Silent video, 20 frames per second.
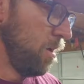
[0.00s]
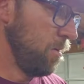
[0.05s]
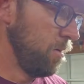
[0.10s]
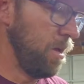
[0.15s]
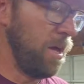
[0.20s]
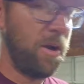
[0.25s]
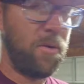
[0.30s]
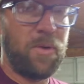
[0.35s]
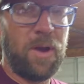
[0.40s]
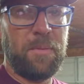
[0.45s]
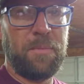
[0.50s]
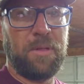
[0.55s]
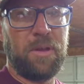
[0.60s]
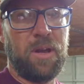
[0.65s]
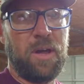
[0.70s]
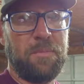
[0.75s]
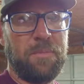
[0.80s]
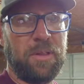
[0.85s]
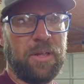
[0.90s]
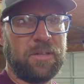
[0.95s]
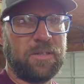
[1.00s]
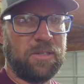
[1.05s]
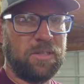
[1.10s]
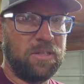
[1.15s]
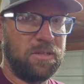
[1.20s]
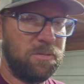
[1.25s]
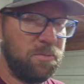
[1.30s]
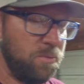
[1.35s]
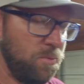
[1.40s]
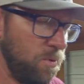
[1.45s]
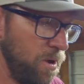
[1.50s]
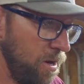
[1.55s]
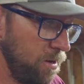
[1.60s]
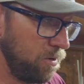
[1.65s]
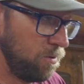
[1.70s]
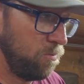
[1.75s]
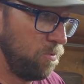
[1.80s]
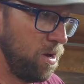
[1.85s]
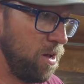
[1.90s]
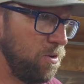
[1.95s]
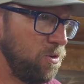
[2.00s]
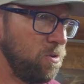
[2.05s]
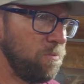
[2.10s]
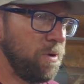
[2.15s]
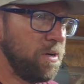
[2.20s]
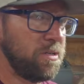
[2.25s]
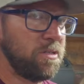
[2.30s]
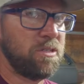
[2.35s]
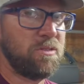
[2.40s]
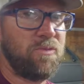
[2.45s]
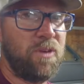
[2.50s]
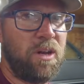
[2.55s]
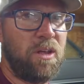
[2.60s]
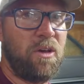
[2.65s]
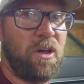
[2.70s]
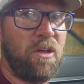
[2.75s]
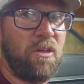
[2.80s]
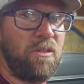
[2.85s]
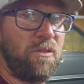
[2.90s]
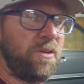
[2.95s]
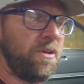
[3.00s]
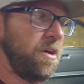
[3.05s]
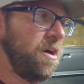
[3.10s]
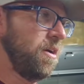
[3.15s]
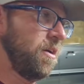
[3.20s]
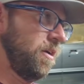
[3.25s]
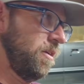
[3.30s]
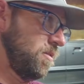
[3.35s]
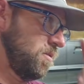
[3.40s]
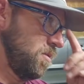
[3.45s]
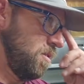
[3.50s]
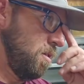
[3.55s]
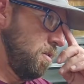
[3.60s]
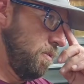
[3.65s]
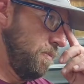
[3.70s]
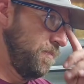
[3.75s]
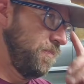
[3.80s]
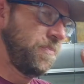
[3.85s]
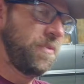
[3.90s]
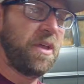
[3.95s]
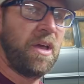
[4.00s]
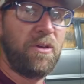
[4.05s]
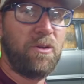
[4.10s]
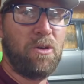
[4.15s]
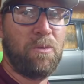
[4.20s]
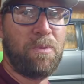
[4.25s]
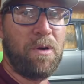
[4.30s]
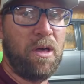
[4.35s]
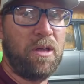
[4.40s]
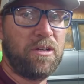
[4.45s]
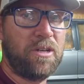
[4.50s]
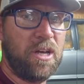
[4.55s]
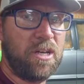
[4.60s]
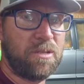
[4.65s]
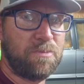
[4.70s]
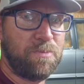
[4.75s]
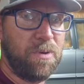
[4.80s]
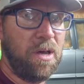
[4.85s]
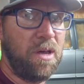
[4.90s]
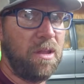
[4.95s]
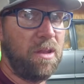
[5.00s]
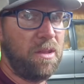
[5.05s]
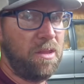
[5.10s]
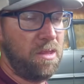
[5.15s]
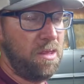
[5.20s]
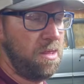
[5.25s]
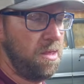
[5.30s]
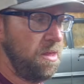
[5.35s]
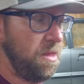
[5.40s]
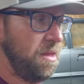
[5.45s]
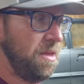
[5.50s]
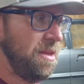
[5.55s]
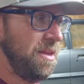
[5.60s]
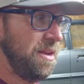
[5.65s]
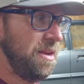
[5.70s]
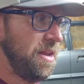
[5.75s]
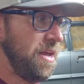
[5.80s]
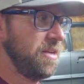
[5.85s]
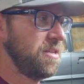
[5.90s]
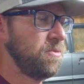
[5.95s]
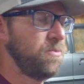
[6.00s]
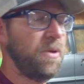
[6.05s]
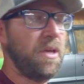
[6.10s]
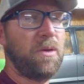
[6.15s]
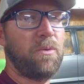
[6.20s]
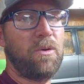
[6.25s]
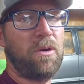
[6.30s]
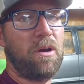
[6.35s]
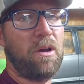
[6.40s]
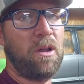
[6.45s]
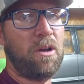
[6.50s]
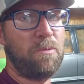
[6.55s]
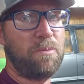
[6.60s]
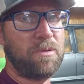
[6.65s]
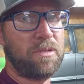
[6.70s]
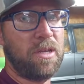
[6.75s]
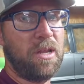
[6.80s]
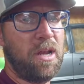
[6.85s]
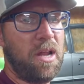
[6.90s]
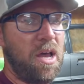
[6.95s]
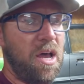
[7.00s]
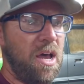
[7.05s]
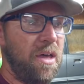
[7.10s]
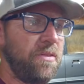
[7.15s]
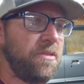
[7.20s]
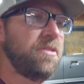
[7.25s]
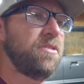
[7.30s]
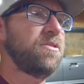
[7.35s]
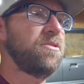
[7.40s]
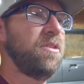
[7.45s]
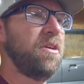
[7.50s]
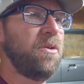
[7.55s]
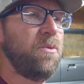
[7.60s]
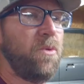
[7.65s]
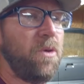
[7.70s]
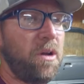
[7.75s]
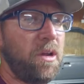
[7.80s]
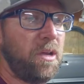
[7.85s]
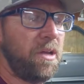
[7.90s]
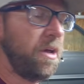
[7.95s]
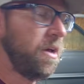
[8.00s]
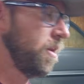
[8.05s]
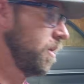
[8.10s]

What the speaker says: kind of rambling on, but like I said, we're not doing much of this video other than talking, so I do apologize. But next week we are 100% on this truck working on